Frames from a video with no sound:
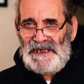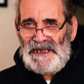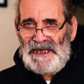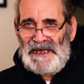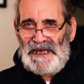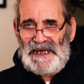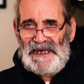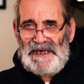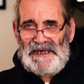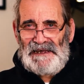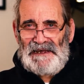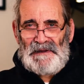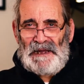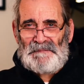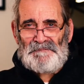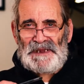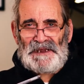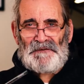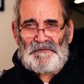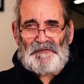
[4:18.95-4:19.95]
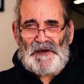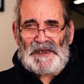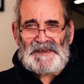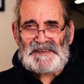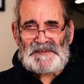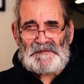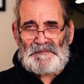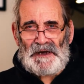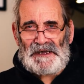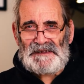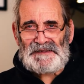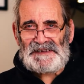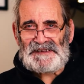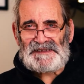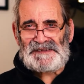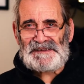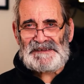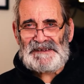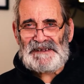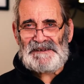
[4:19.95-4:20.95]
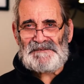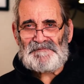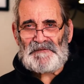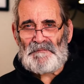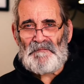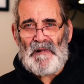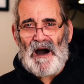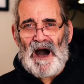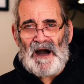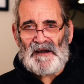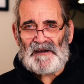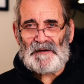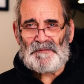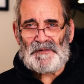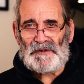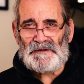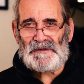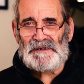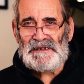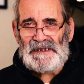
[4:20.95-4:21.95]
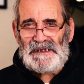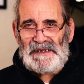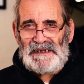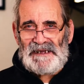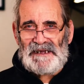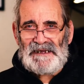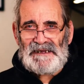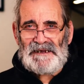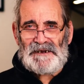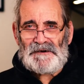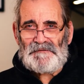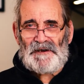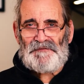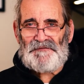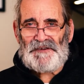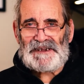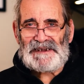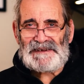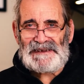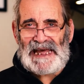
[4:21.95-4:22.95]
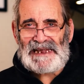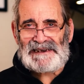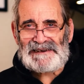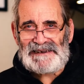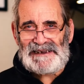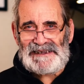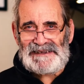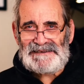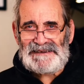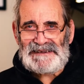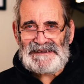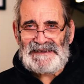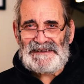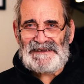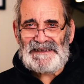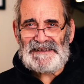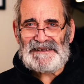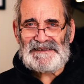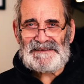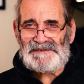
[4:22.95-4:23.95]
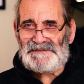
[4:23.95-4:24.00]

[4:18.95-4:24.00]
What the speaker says: and being faced by this remarkable horrific landlady